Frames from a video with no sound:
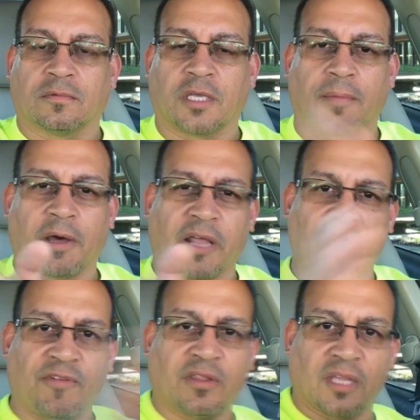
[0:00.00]
Think about
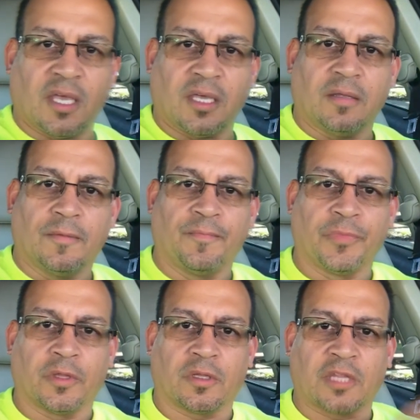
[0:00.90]
everything
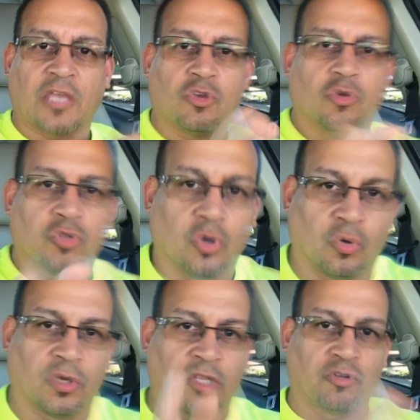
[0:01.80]
that you
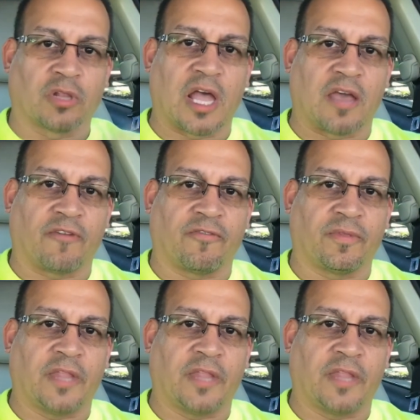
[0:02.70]
do in your life